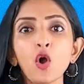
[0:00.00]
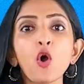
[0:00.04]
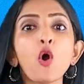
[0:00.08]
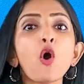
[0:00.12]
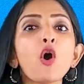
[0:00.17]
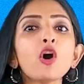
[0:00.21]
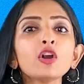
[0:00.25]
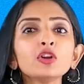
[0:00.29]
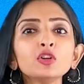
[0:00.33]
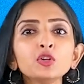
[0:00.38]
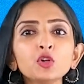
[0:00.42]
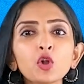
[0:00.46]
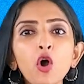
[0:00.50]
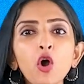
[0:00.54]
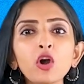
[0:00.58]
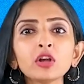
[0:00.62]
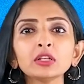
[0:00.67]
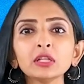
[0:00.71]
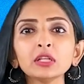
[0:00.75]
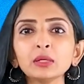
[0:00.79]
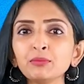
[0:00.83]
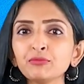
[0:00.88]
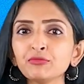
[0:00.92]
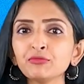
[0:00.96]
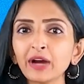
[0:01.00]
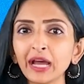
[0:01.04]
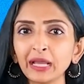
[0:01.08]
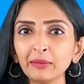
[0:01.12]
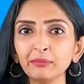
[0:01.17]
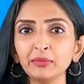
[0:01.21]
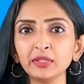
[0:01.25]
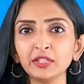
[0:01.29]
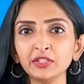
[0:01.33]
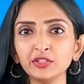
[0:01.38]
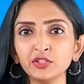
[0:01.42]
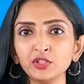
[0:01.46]
or long-term
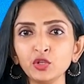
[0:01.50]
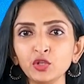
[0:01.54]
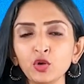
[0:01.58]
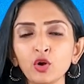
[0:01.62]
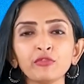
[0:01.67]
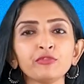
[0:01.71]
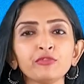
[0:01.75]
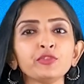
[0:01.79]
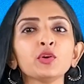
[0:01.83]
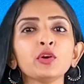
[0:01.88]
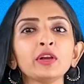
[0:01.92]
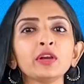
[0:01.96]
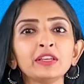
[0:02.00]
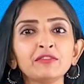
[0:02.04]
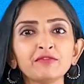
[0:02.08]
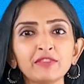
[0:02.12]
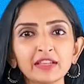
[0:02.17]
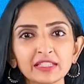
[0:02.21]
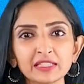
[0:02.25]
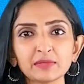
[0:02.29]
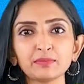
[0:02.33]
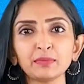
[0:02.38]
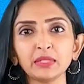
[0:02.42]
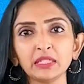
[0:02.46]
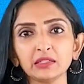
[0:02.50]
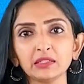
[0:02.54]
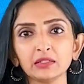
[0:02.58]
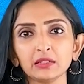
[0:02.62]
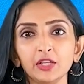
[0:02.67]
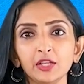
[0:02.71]
viability of your investment.